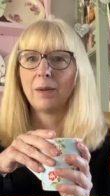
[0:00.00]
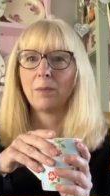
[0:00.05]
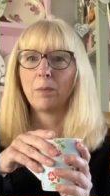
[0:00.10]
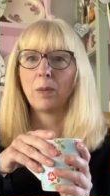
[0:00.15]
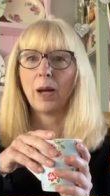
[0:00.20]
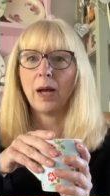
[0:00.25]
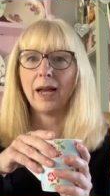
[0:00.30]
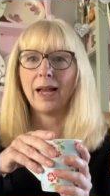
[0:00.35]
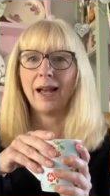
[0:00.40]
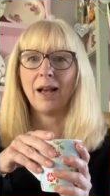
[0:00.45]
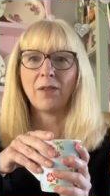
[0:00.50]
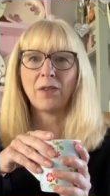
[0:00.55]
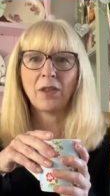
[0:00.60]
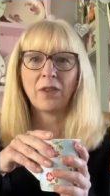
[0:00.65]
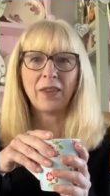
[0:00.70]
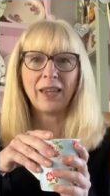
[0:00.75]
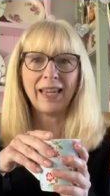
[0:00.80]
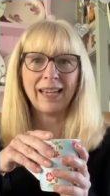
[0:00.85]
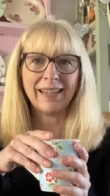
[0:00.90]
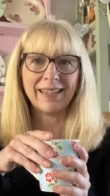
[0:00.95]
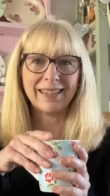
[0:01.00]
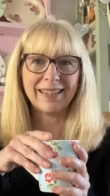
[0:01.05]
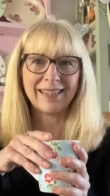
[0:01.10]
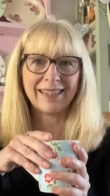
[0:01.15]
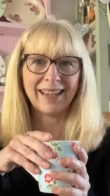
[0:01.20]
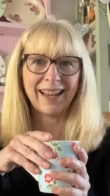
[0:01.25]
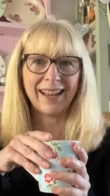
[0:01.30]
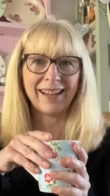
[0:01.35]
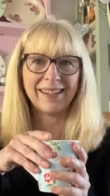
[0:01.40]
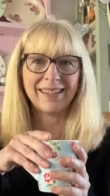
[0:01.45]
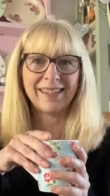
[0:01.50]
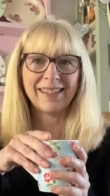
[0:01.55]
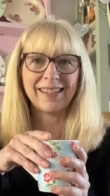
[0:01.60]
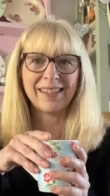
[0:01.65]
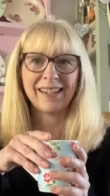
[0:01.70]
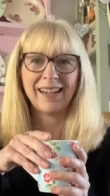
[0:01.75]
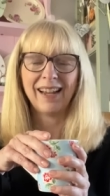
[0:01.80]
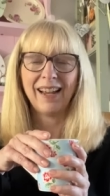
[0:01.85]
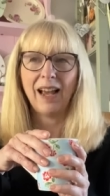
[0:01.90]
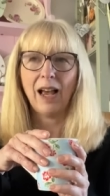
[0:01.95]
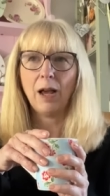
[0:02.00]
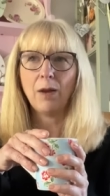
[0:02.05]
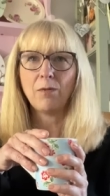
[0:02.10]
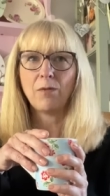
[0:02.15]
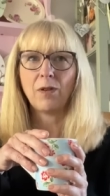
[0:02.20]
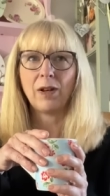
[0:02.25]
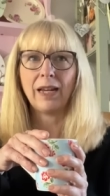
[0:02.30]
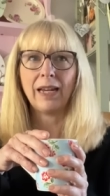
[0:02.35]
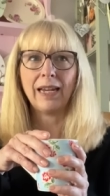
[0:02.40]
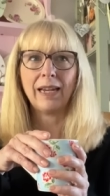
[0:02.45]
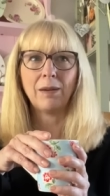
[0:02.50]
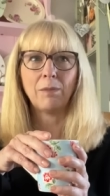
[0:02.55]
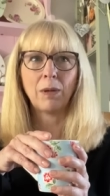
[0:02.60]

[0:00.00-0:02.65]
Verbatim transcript: by other things, and hopefully